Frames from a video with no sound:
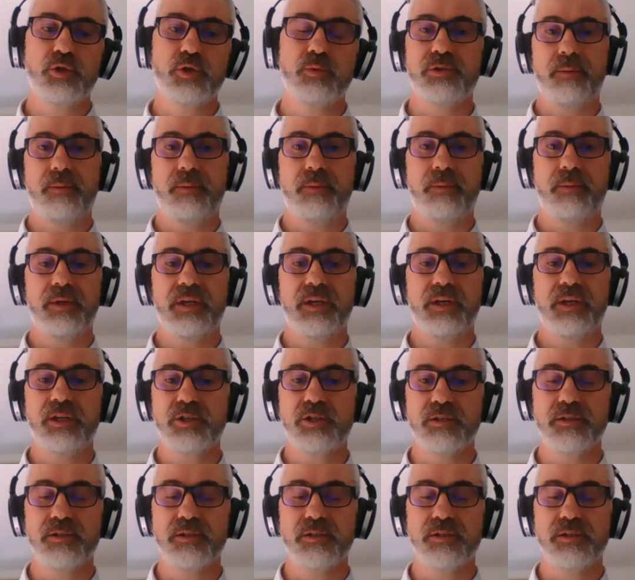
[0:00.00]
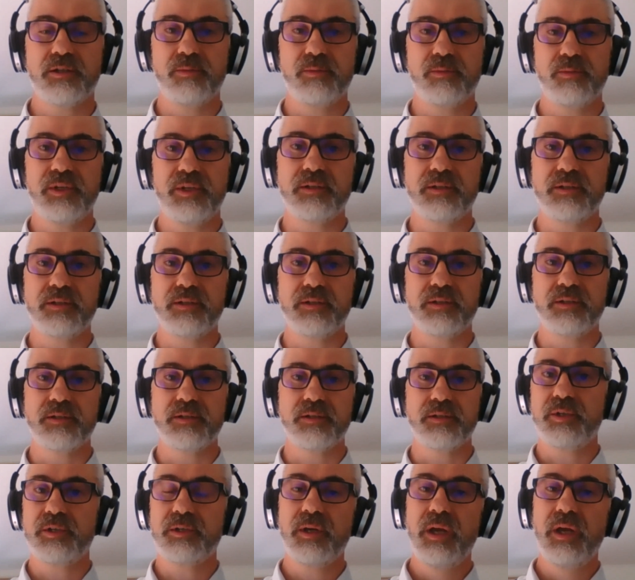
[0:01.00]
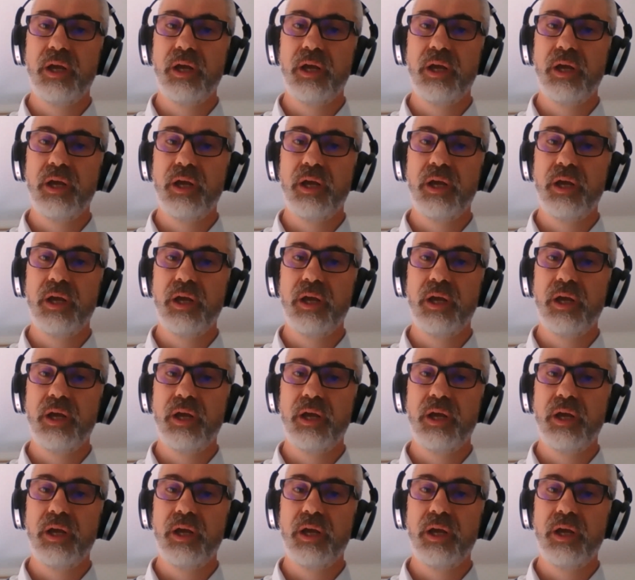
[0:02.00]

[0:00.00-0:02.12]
Once your application is complete and submitted,